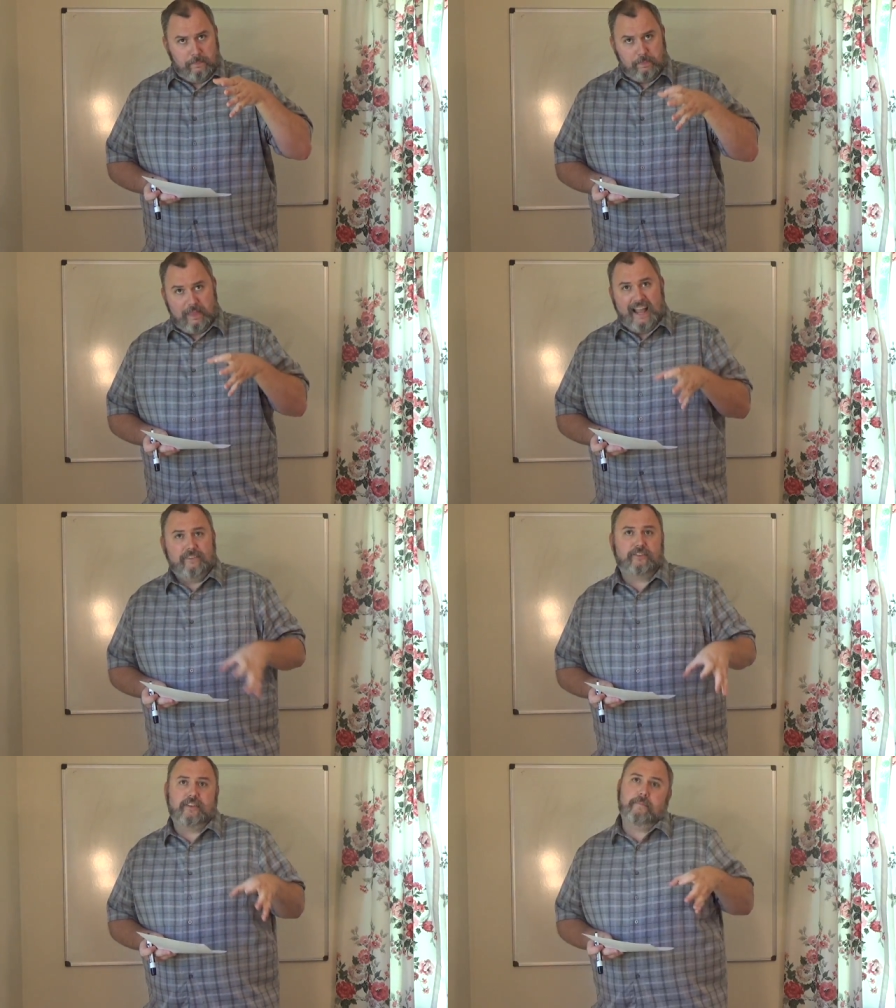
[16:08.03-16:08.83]

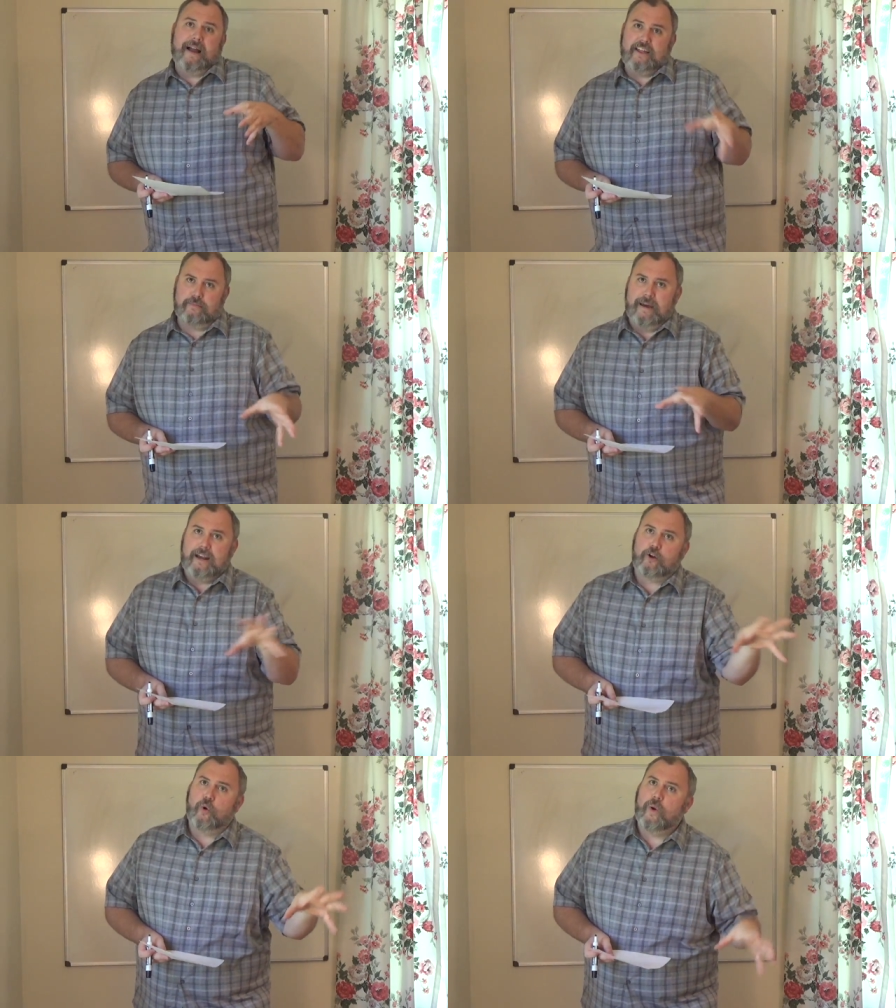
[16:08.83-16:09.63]
That's the
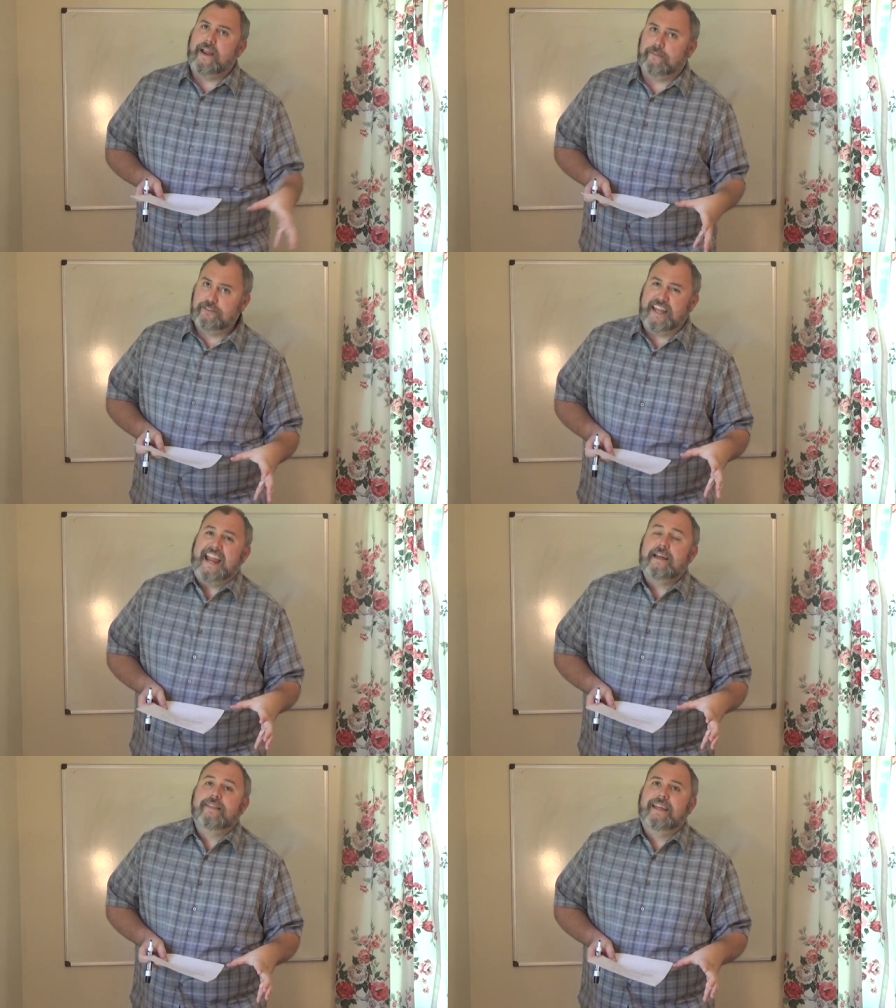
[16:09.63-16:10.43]
mathematical way of
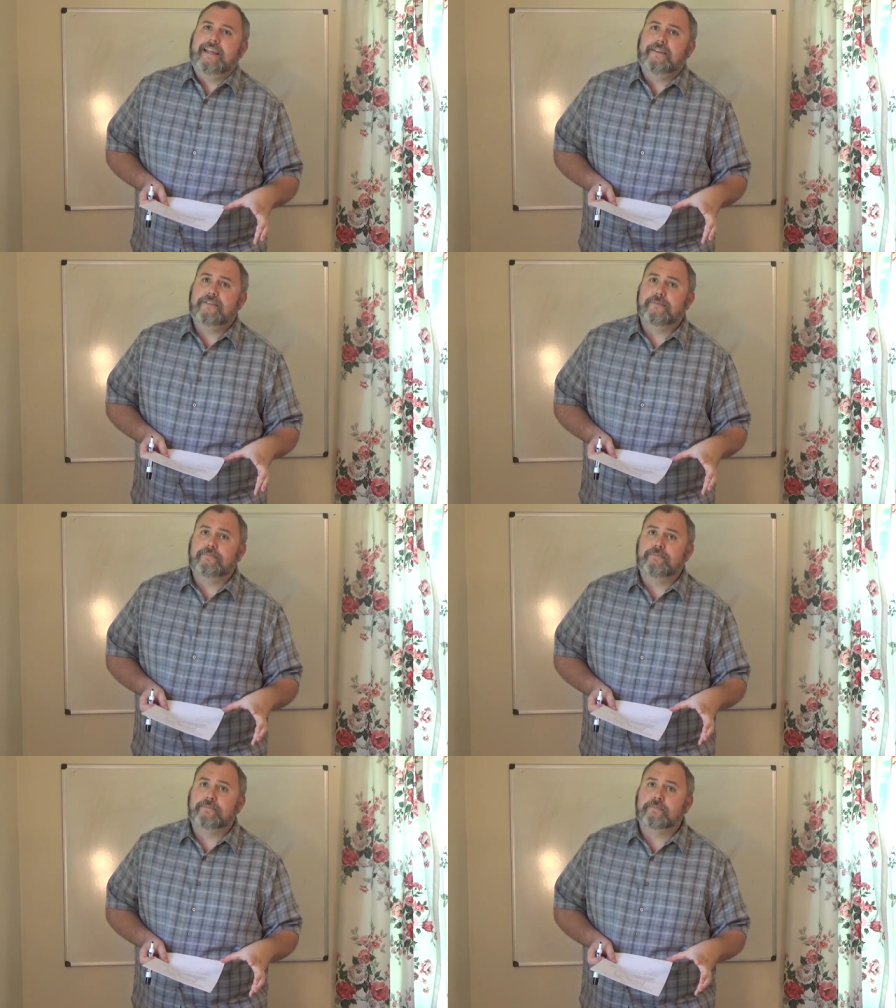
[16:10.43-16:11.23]
saying things,
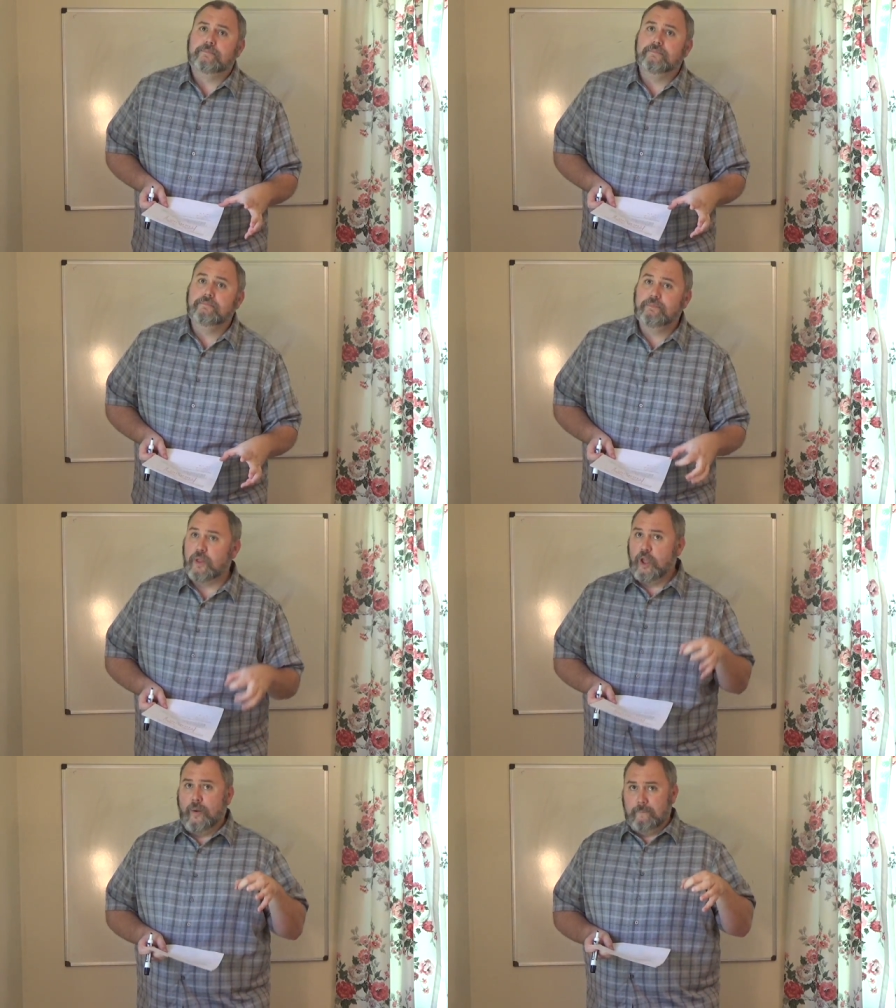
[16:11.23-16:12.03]

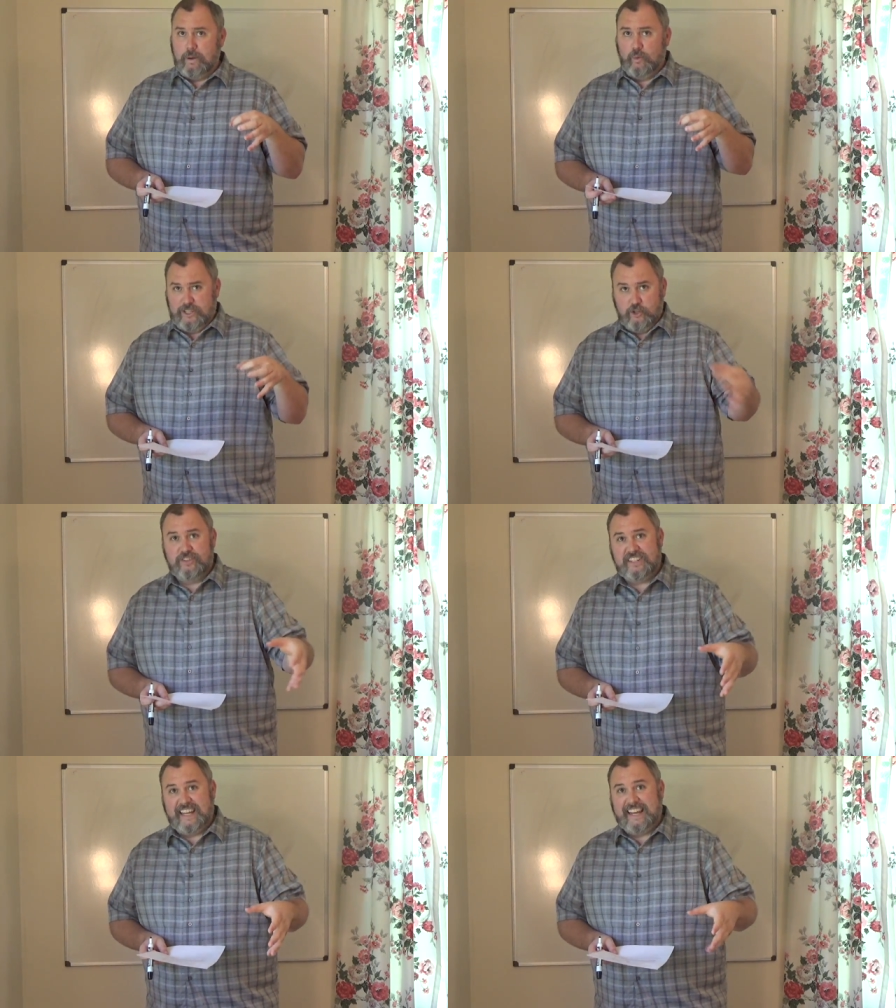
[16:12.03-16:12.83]
but when you
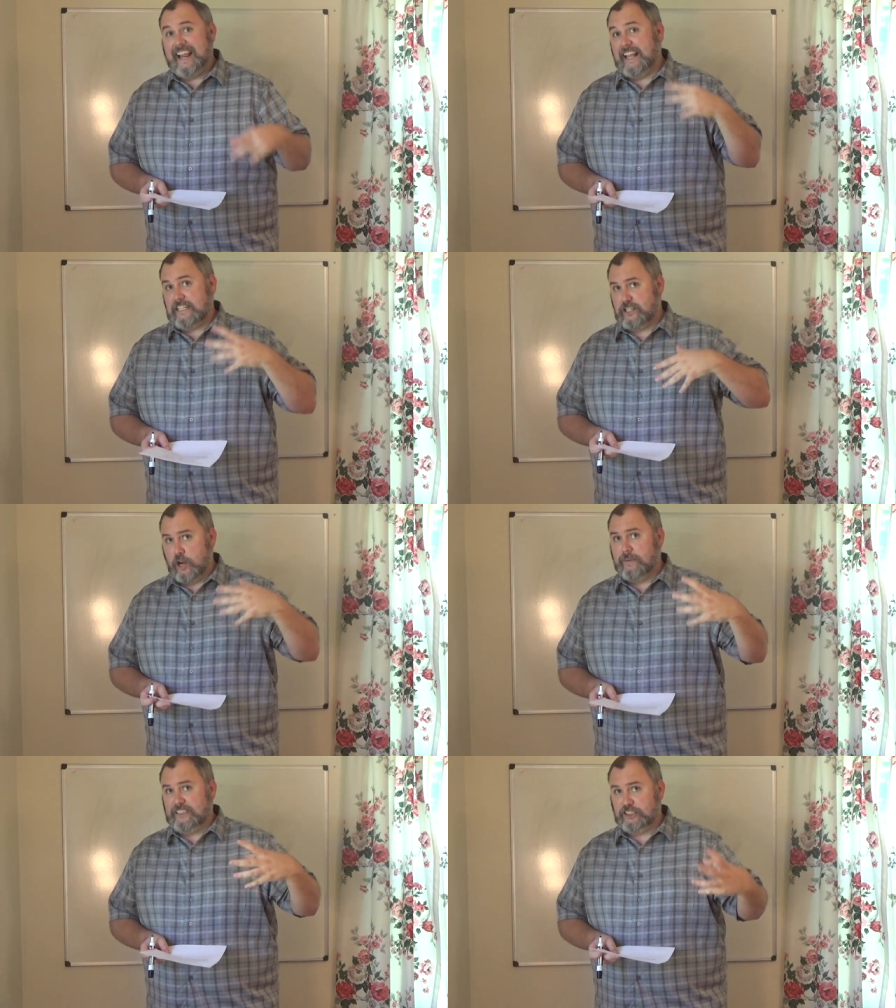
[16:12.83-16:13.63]
see it, it's
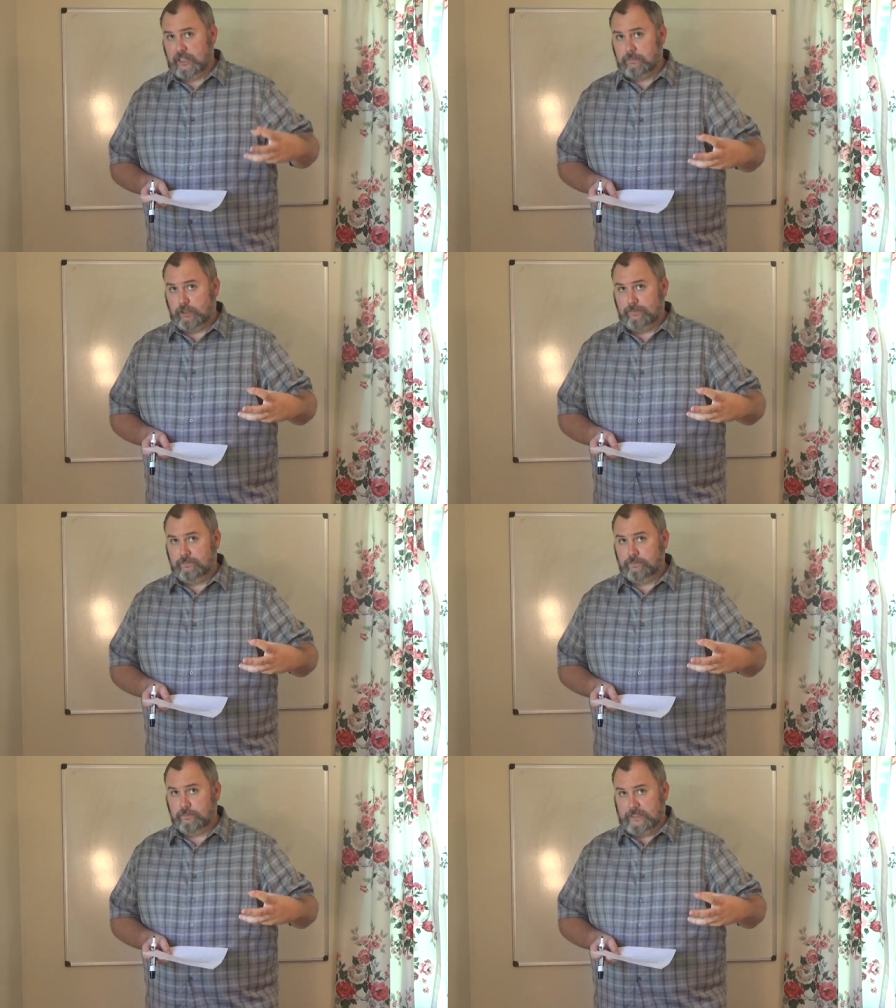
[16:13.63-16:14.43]
so much simpler.
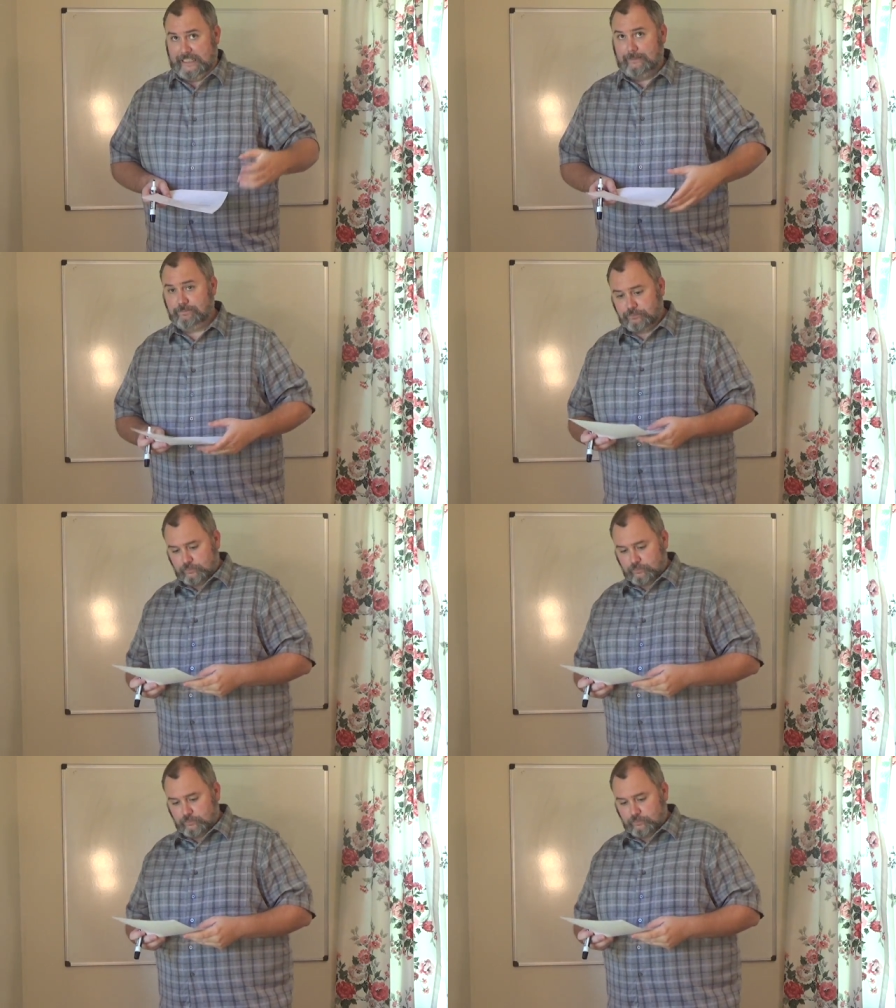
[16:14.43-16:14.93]
Okay?